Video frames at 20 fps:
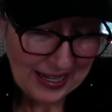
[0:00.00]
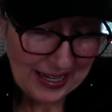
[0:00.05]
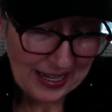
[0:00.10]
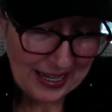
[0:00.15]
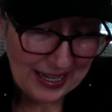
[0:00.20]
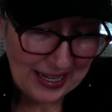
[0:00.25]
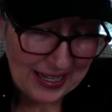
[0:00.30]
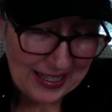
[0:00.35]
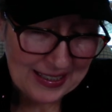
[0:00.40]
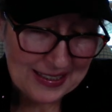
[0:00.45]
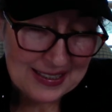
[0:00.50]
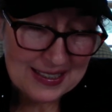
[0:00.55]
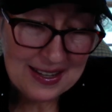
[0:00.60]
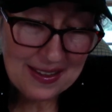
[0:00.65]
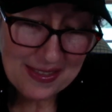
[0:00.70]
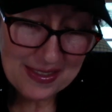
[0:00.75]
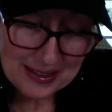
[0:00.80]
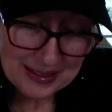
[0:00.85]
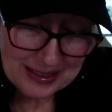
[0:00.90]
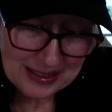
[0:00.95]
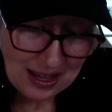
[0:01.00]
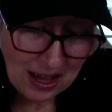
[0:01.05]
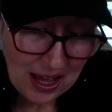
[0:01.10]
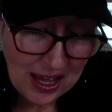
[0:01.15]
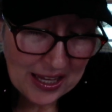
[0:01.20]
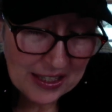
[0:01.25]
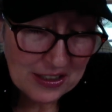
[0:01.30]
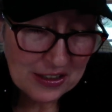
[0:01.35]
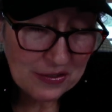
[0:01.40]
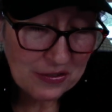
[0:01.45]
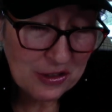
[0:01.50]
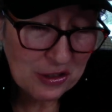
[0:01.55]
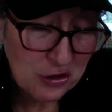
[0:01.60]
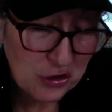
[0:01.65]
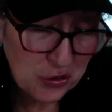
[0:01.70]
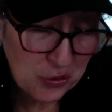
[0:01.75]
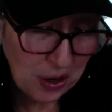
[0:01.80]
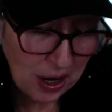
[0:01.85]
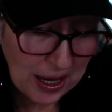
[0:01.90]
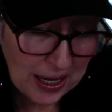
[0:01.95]
And the lot of the
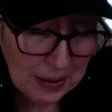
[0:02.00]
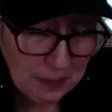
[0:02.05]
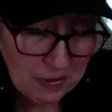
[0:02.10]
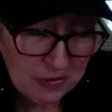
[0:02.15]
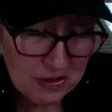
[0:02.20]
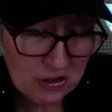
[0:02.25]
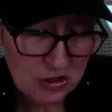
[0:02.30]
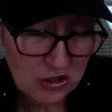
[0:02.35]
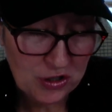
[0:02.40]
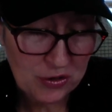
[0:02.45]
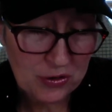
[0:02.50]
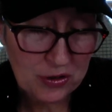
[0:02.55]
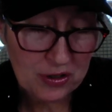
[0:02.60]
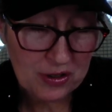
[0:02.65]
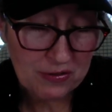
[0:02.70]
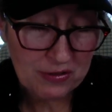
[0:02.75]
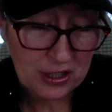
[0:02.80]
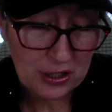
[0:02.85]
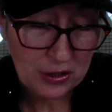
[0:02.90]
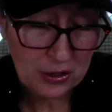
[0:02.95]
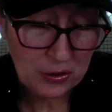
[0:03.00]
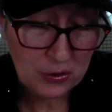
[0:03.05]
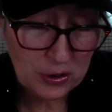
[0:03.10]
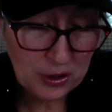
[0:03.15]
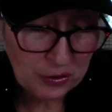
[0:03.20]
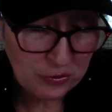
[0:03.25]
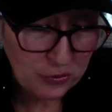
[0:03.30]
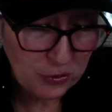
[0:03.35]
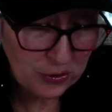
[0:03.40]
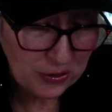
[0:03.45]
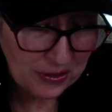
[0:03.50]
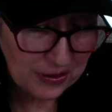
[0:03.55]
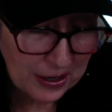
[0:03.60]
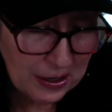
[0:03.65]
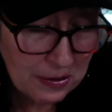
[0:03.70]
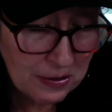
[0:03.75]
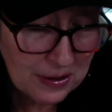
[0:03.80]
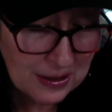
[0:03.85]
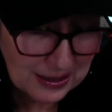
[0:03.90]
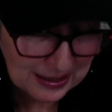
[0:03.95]
tribe of the children of Yehuda for
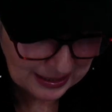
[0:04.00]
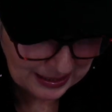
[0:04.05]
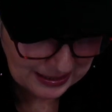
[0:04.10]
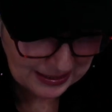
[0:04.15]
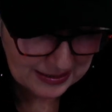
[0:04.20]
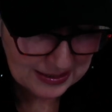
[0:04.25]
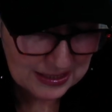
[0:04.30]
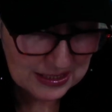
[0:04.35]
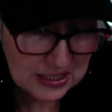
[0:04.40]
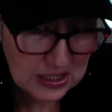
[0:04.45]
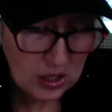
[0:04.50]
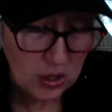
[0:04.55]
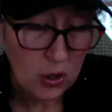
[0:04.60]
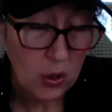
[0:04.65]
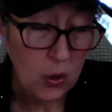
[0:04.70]
their clans